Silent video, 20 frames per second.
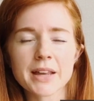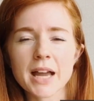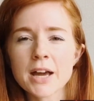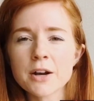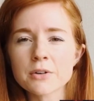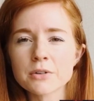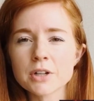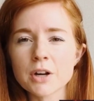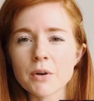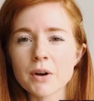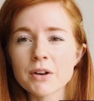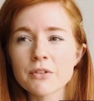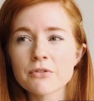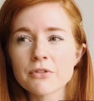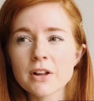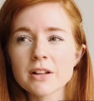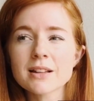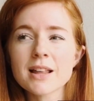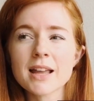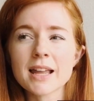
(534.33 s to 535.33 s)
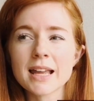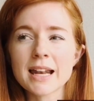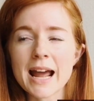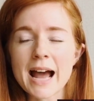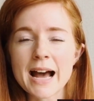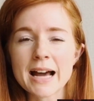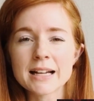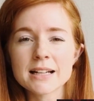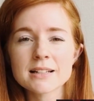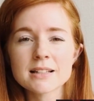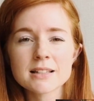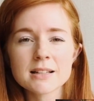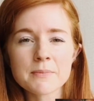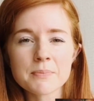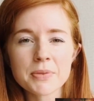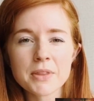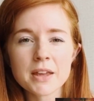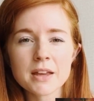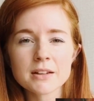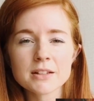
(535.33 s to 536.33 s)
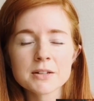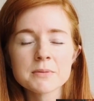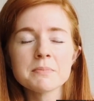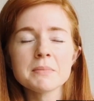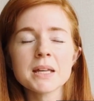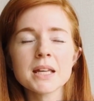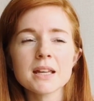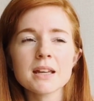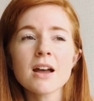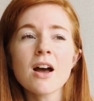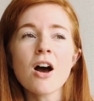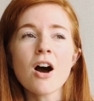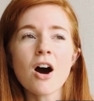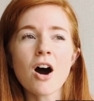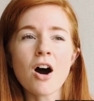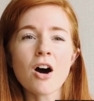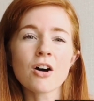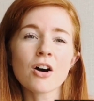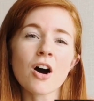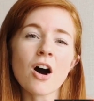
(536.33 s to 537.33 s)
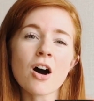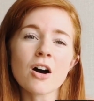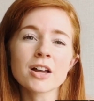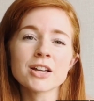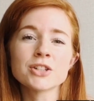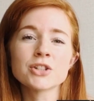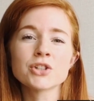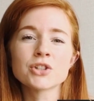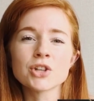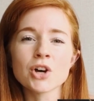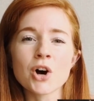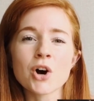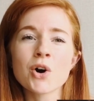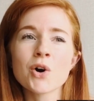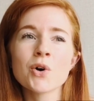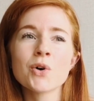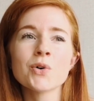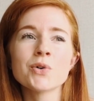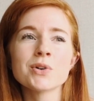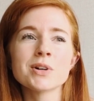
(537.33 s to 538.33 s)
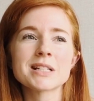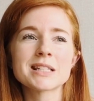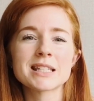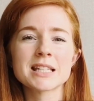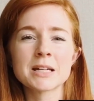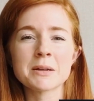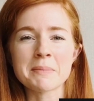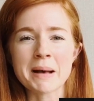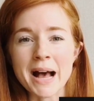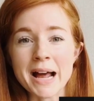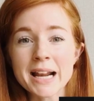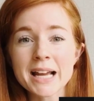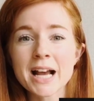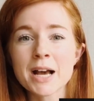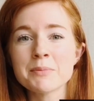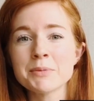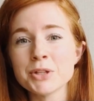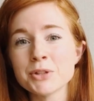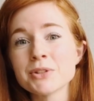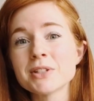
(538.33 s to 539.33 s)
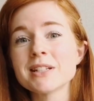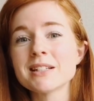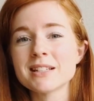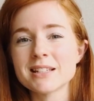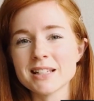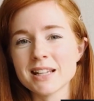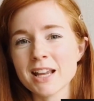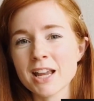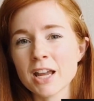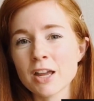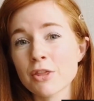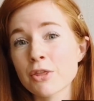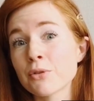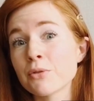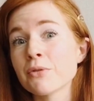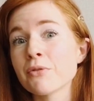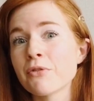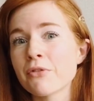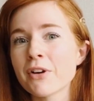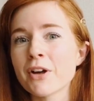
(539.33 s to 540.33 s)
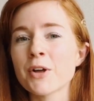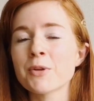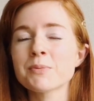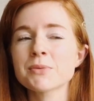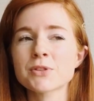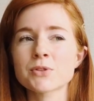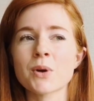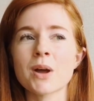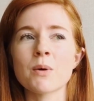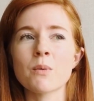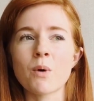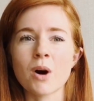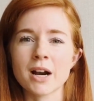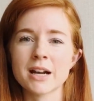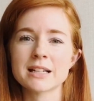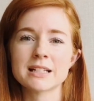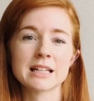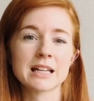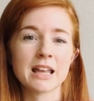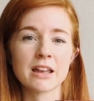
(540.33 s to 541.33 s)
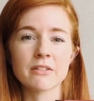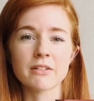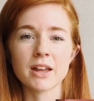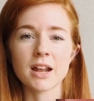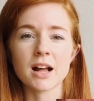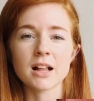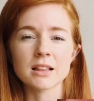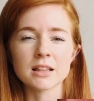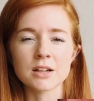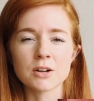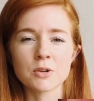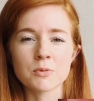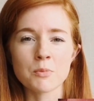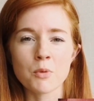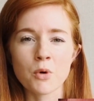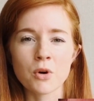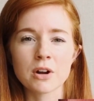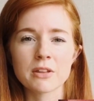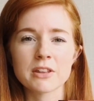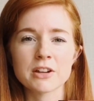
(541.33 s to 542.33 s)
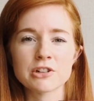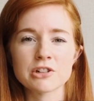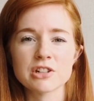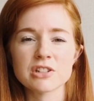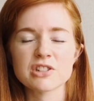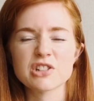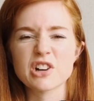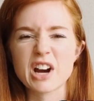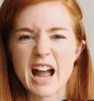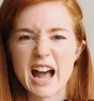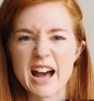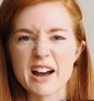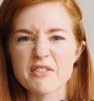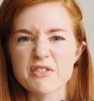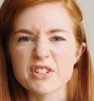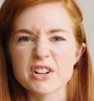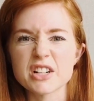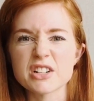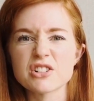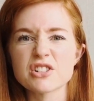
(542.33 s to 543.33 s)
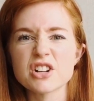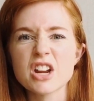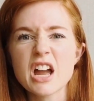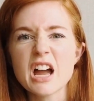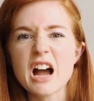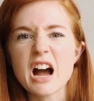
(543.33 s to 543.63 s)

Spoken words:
I don't know, it felt like it added something. To me, Hong Kong is so cinematic. I'm used to seeing it through film, so I wanted to give it a little more than just your average